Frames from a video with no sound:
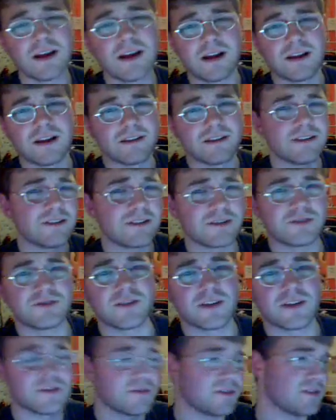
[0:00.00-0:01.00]
and it just
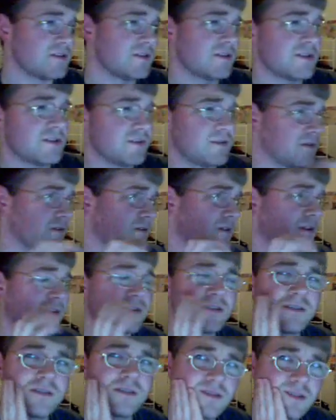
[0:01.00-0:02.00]
transfers the stuff
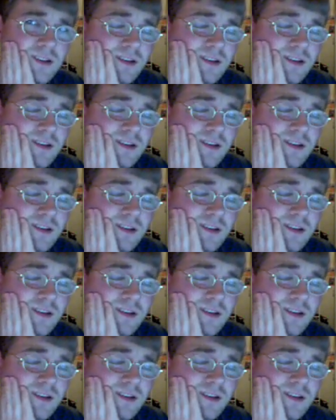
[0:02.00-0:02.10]
across.